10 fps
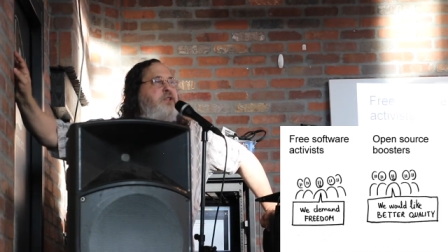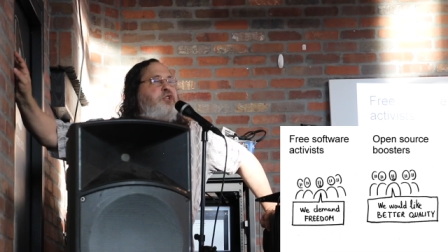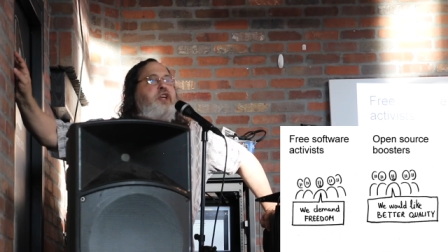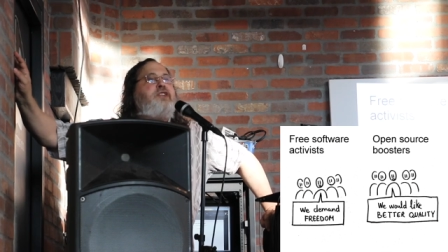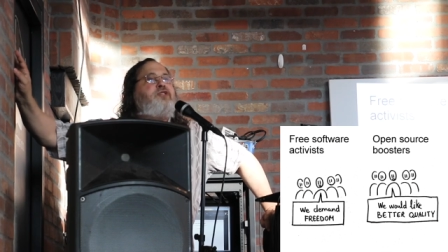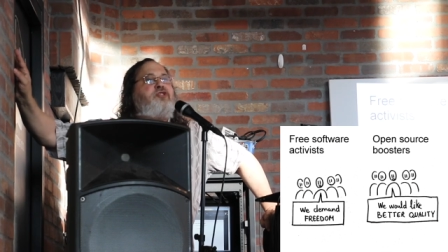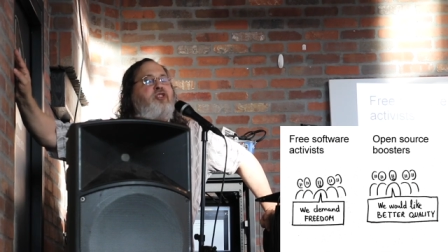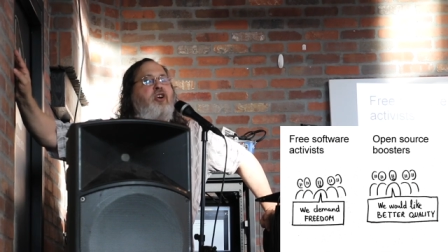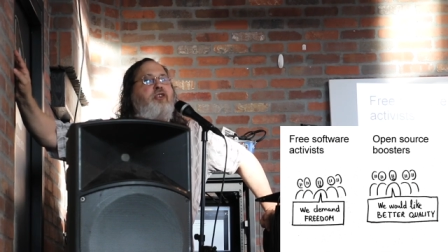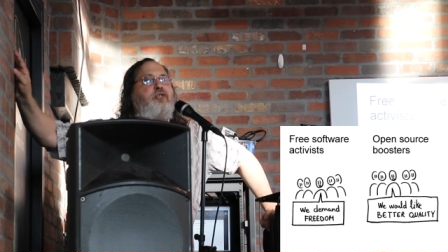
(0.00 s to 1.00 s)
Chances
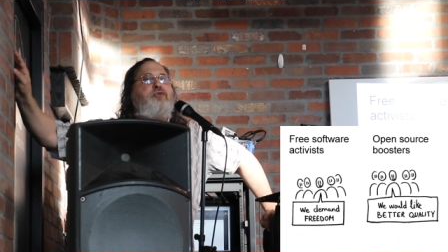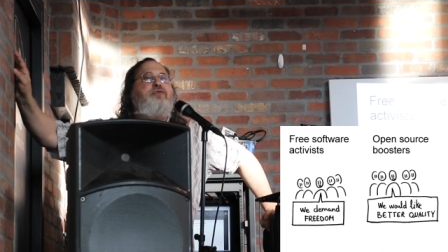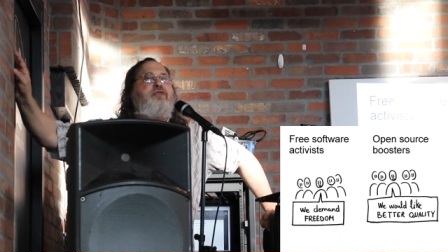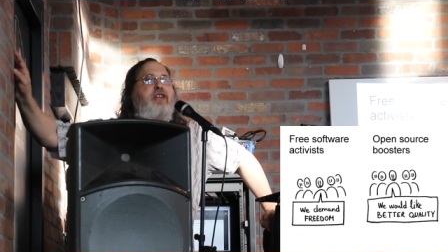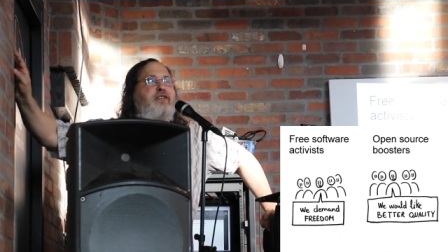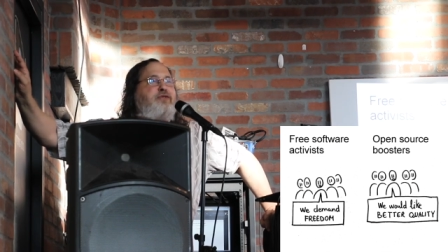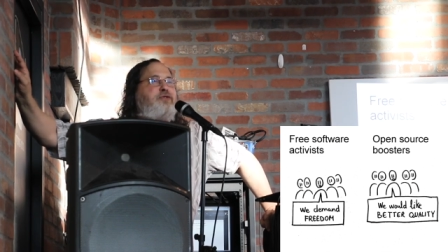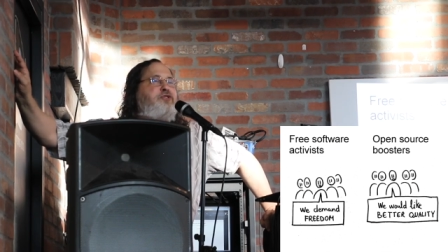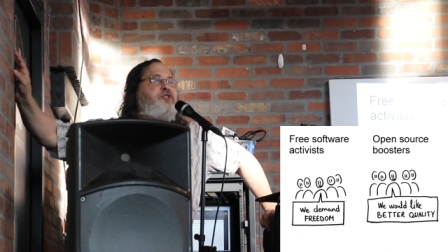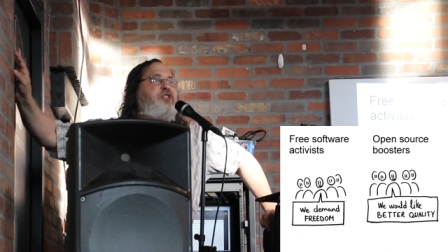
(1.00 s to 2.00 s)
are you've
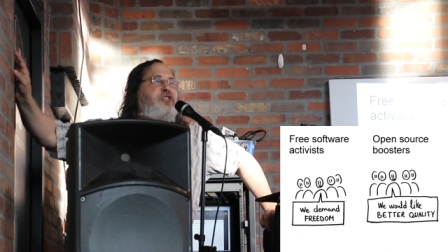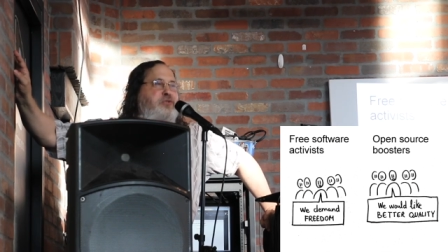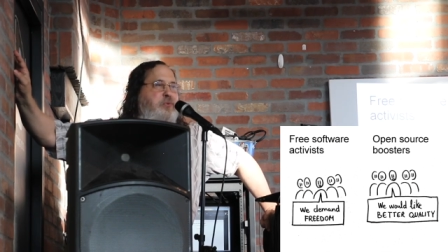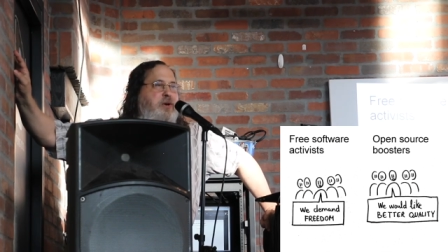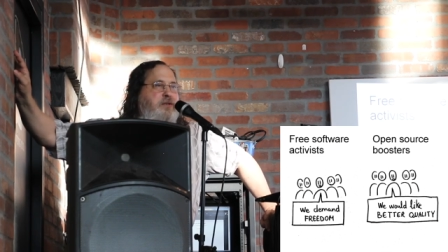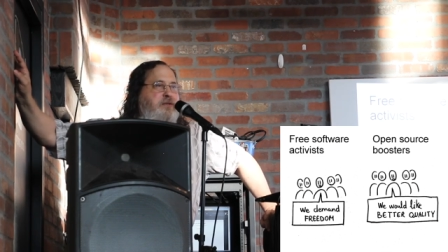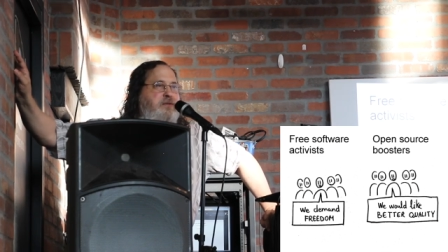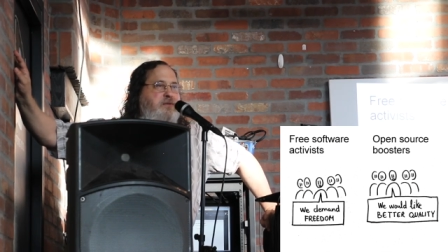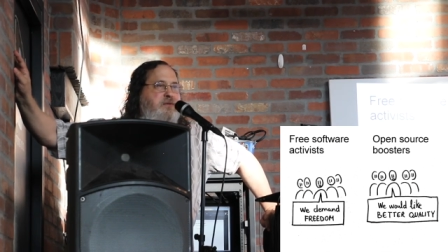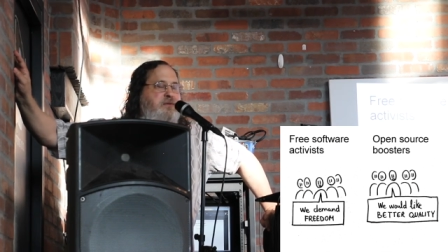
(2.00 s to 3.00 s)
never seen one,
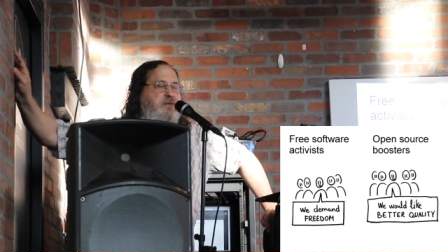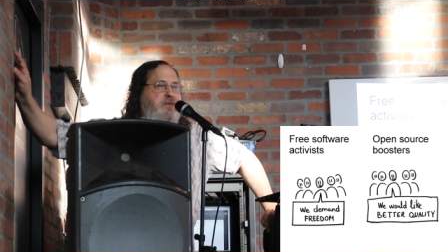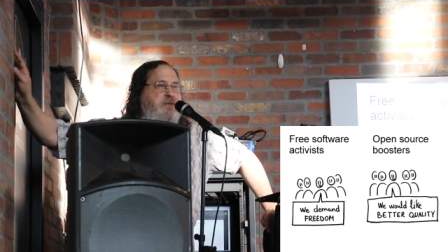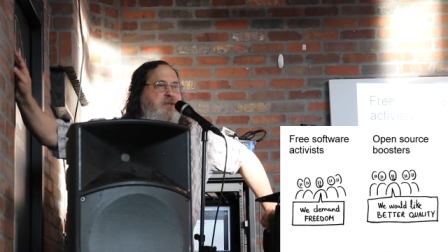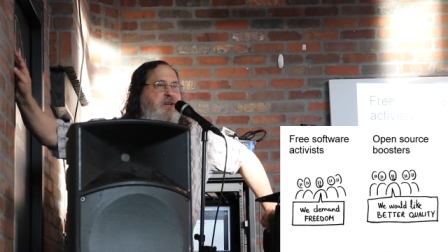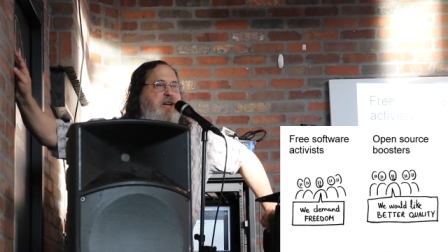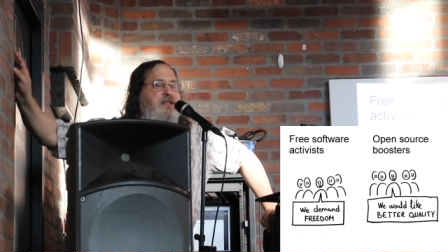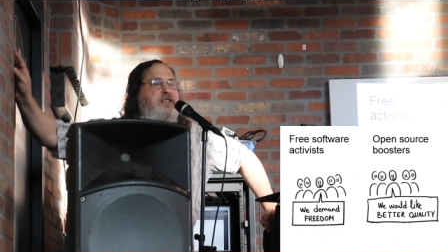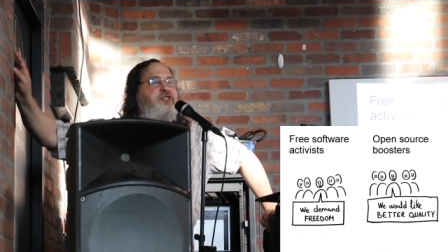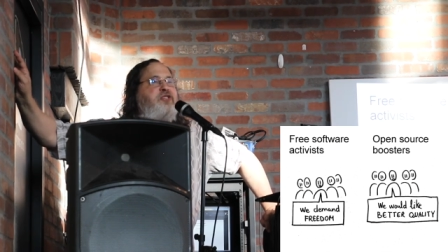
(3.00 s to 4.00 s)

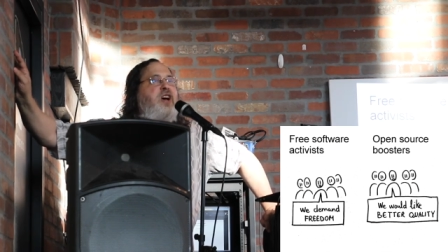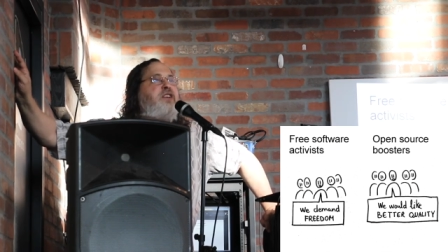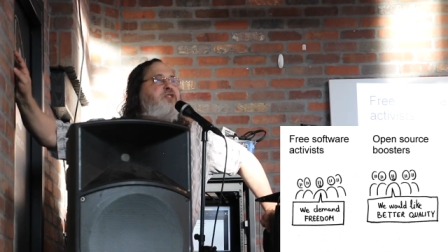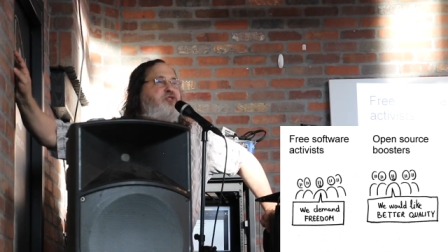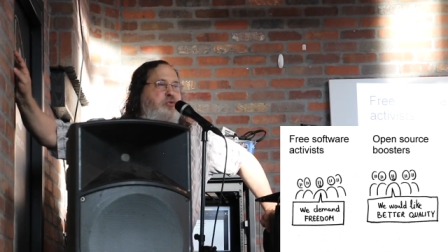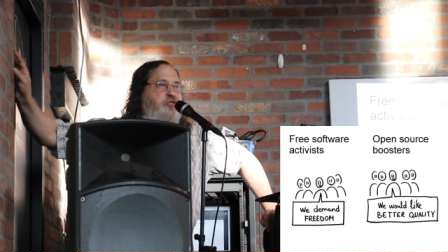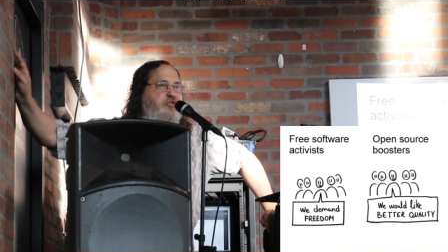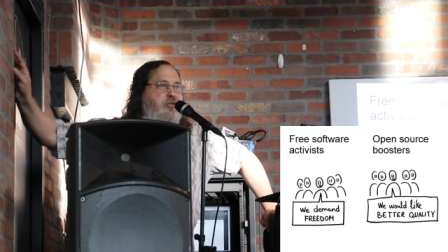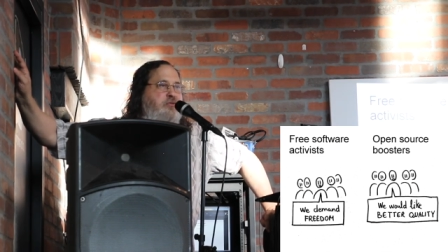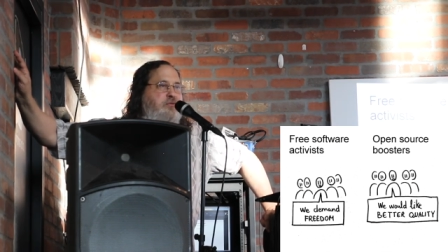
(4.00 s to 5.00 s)
at least not in source
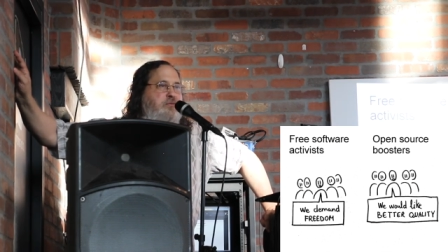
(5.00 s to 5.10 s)
code.